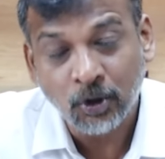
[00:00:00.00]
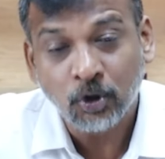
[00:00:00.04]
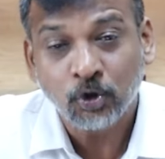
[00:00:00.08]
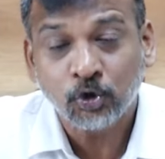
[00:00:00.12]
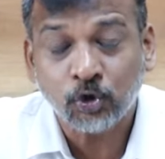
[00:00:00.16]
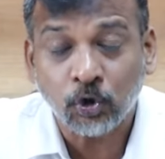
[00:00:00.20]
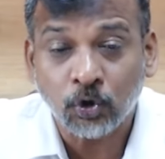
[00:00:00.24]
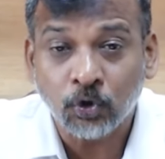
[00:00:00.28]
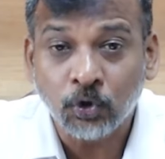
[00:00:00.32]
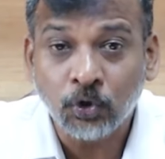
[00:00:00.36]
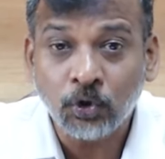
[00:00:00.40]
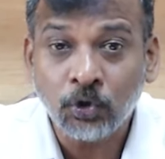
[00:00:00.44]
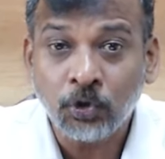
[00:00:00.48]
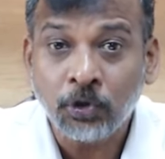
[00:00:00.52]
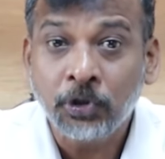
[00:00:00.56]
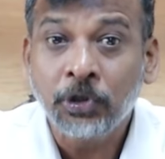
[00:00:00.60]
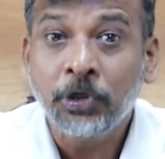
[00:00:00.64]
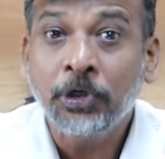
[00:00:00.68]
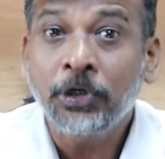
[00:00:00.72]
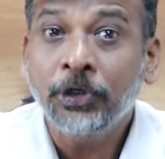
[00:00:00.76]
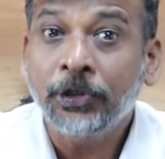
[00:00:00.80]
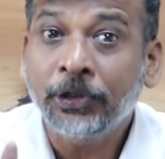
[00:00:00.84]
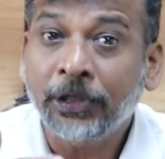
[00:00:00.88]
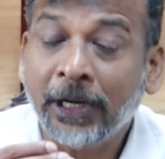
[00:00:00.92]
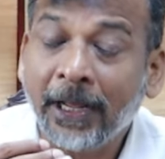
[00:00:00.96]
So
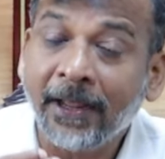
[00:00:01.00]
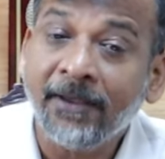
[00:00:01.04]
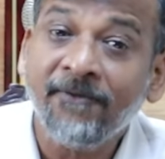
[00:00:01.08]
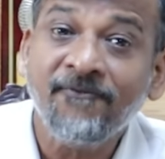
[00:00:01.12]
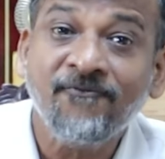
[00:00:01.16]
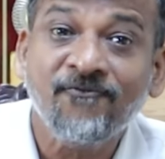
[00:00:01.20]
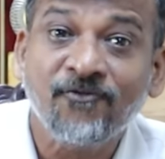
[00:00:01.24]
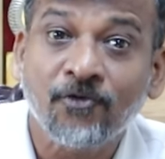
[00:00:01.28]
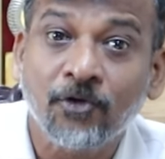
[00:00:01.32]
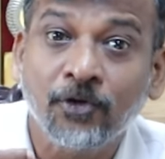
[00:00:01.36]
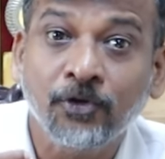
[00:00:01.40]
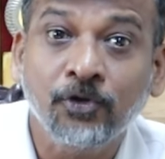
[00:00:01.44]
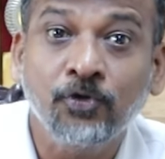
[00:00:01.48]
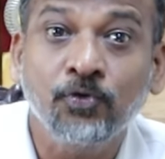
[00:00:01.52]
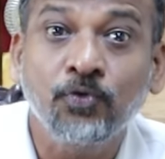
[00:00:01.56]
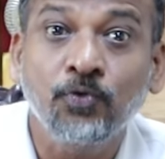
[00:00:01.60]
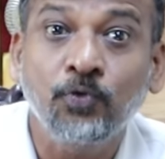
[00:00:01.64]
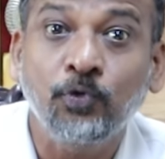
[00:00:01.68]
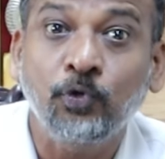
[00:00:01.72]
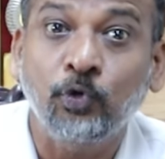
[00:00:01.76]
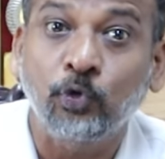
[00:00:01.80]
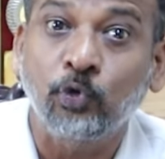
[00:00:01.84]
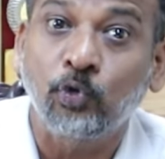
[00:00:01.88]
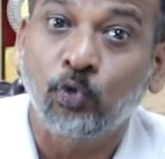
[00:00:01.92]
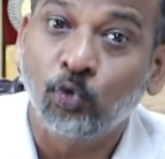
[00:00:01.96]
time for
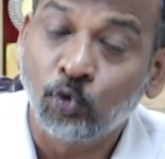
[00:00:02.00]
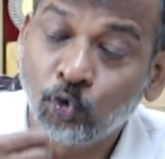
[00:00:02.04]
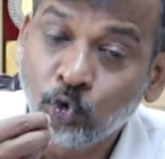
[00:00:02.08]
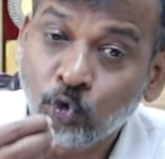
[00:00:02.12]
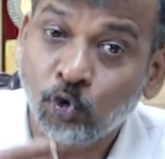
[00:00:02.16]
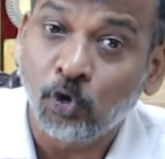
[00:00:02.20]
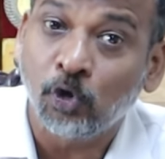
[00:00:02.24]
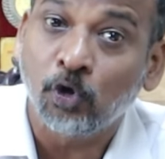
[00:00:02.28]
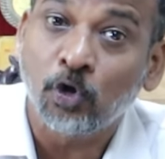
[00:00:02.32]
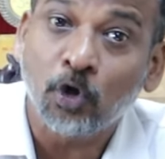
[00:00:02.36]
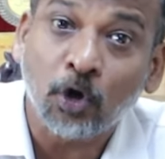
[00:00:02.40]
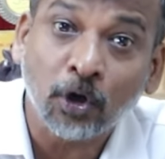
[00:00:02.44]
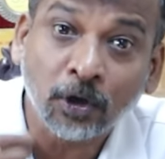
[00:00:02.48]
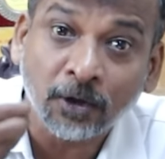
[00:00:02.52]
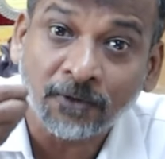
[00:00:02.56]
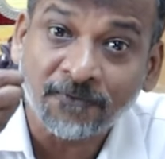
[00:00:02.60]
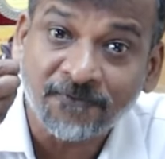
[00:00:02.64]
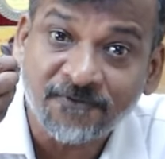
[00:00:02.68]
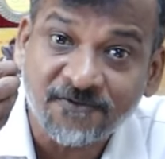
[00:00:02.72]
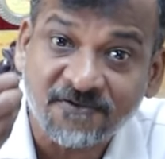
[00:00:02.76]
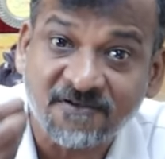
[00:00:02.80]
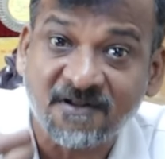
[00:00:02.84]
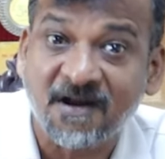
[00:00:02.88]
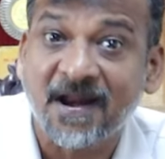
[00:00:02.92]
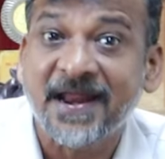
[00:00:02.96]
you to do a lot
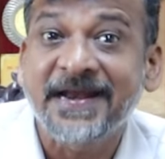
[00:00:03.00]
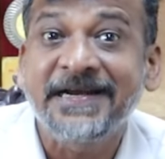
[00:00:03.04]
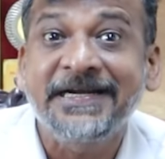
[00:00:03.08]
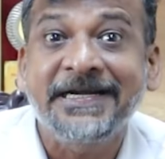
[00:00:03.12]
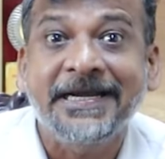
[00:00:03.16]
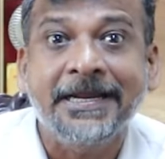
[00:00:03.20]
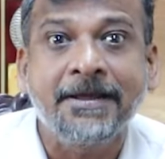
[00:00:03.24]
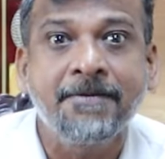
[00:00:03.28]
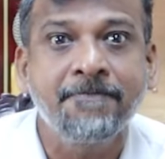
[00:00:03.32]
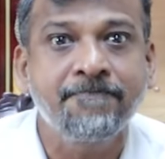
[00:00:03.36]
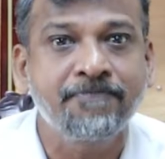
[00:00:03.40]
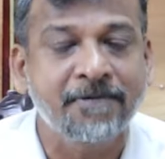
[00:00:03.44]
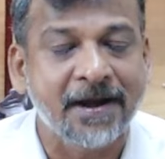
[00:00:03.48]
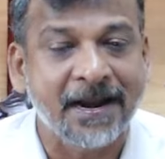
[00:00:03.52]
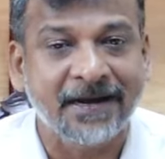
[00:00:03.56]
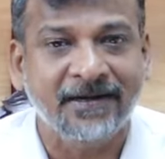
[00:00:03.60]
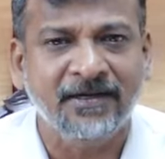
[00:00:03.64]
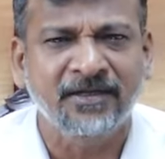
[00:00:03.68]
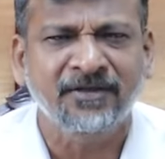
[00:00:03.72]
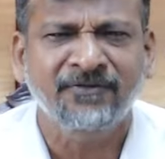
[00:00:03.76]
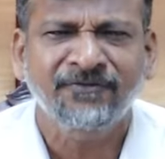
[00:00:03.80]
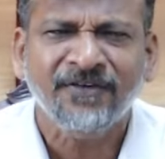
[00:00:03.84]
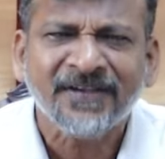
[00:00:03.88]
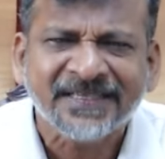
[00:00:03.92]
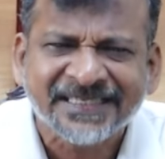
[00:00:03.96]
of writing
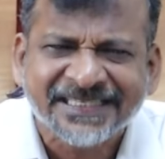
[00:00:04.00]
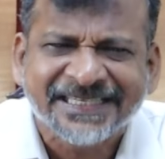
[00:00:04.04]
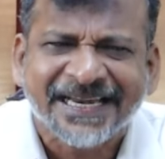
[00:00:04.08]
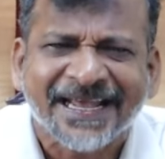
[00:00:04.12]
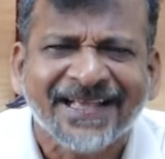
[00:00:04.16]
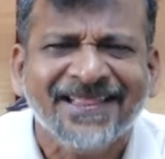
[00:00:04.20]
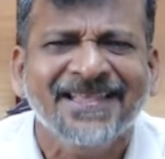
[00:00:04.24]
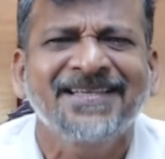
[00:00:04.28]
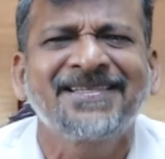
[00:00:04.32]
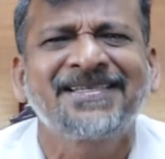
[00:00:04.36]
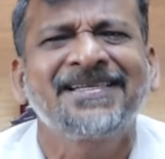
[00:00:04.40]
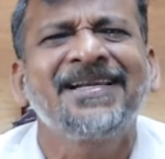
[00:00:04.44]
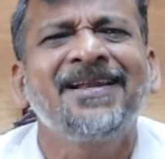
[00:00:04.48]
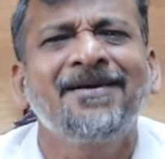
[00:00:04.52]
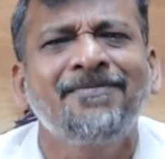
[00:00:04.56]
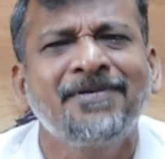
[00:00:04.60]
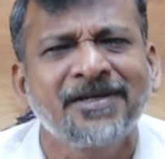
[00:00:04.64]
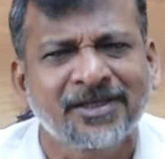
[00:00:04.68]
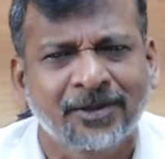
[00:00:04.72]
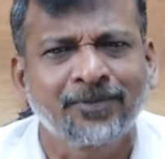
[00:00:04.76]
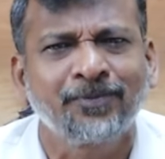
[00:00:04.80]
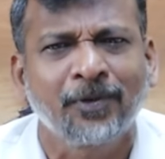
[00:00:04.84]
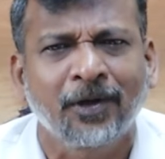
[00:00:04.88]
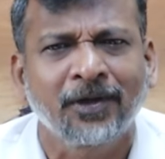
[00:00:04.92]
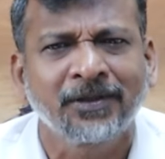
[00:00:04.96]
practice. First, take the
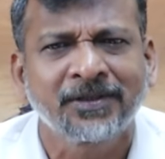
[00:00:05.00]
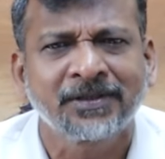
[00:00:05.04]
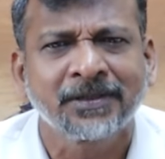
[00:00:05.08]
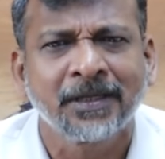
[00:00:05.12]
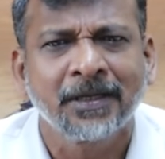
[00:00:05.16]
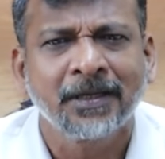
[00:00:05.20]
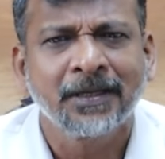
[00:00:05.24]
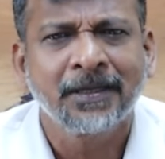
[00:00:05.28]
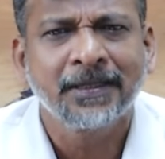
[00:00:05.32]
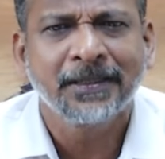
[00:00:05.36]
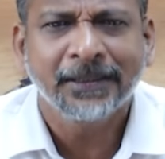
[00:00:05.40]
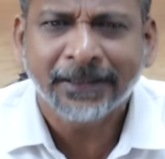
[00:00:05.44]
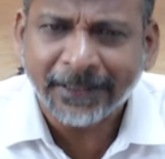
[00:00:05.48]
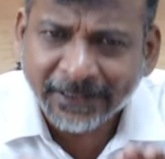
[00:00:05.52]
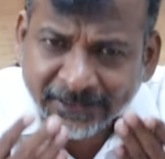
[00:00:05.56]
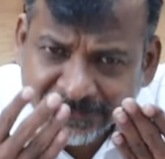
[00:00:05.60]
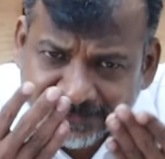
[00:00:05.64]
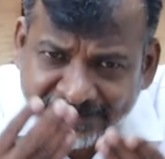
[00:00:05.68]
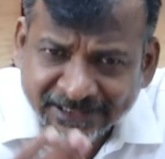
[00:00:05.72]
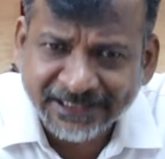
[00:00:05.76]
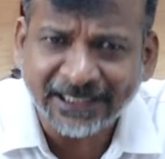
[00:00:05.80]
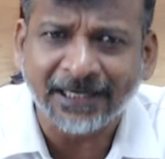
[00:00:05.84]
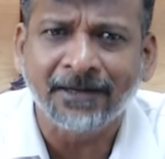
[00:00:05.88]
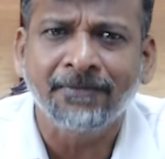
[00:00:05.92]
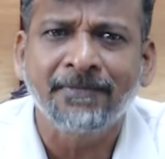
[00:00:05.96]
syllabus, boss. Take
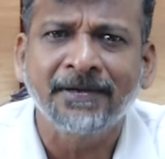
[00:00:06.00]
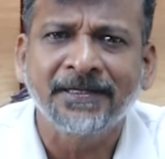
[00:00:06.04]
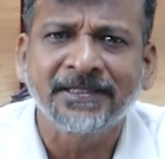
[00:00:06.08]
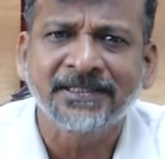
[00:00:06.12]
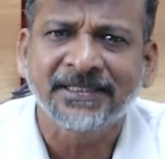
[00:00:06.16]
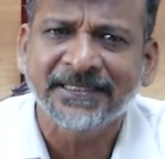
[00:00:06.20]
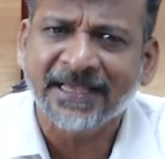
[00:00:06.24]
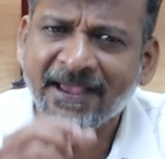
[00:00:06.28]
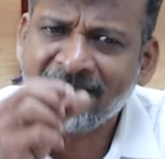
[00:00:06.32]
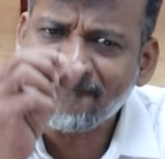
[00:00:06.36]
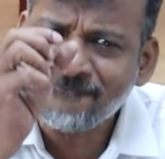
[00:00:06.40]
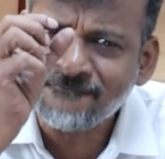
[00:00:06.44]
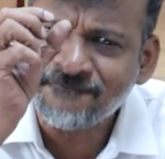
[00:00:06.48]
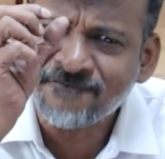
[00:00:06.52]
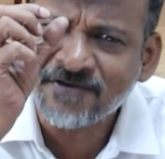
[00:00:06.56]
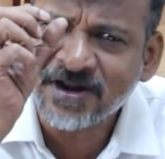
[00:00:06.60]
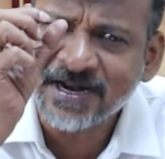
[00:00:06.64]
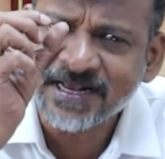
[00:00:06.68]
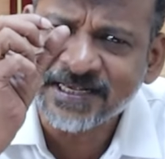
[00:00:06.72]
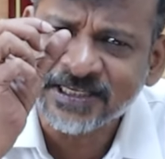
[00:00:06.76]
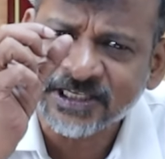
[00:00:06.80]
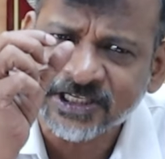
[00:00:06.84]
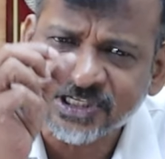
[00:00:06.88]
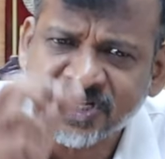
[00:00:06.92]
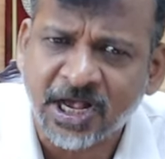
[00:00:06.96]
the syllabus,
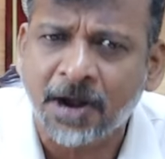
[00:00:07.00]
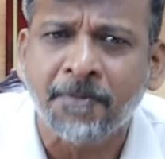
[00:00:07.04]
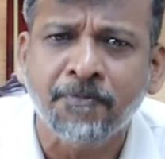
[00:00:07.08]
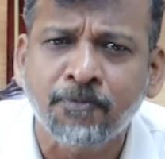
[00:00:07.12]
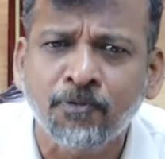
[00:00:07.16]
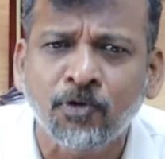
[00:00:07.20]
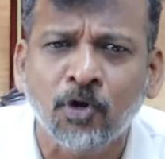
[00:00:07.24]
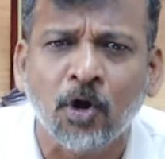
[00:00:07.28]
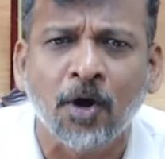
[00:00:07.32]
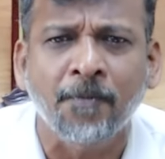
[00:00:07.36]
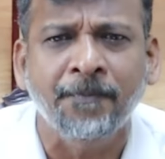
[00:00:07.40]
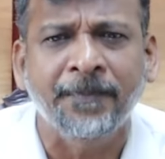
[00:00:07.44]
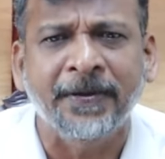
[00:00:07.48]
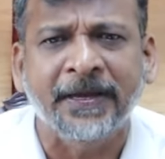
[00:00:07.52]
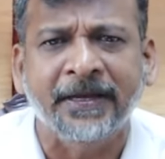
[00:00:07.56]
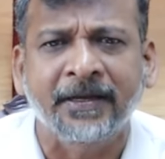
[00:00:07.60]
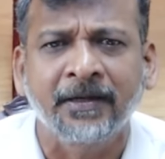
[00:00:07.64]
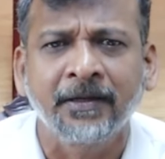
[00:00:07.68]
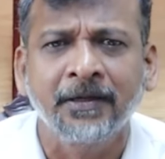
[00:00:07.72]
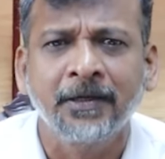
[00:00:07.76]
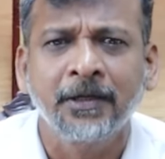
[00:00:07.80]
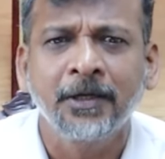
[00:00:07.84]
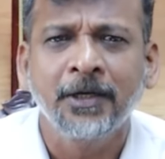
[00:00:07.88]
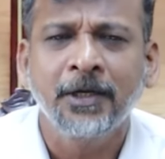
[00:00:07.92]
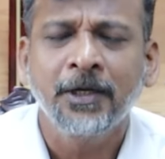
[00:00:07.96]
every subtopic.
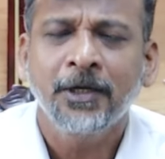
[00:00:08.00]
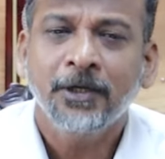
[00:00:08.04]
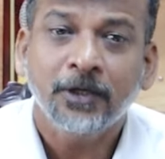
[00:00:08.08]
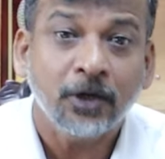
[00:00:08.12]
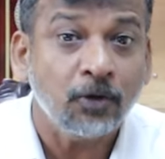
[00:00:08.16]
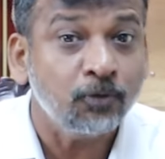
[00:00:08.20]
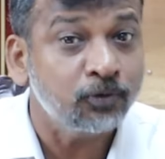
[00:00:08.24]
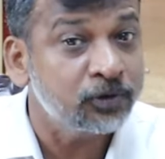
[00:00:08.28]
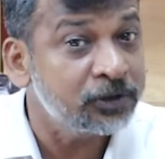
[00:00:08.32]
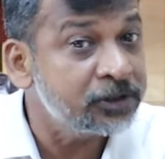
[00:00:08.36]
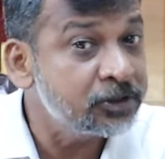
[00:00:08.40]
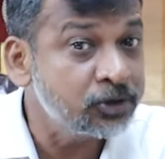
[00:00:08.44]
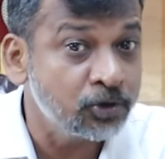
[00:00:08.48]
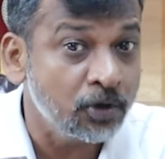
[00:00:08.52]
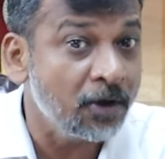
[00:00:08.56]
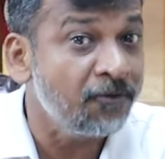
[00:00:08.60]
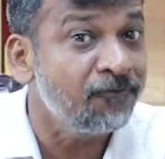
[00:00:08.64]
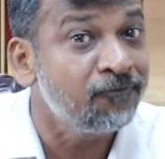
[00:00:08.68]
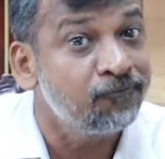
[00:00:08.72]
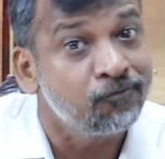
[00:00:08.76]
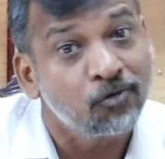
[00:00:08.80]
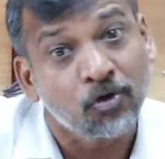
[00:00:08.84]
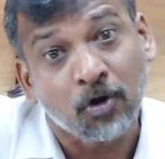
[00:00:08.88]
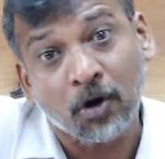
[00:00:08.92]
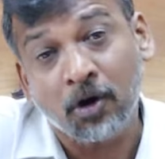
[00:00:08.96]
Now, since you
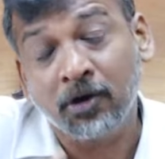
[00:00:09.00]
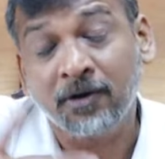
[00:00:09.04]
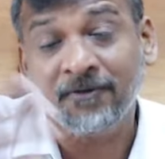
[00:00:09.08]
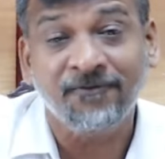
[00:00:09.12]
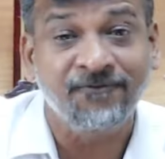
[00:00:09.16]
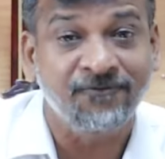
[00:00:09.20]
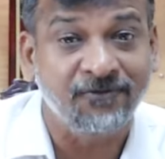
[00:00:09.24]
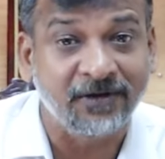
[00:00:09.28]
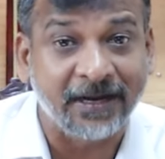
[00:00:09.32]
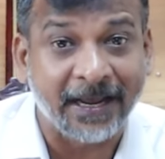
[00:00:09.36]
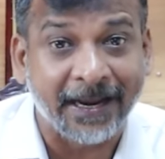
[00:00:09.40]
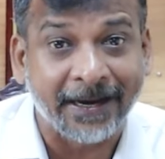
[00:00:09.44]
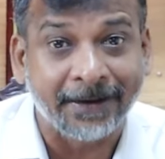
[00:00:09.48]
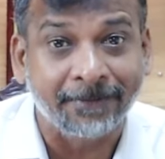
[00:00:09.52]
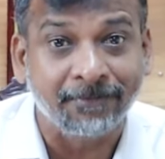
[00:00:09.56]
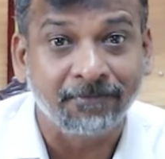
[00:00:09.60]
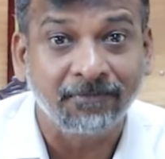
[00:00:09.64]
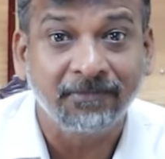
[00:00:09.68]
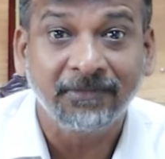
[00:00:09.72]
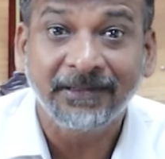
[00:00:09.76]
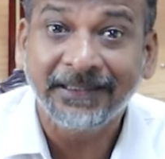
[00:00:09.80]
have a lot of time,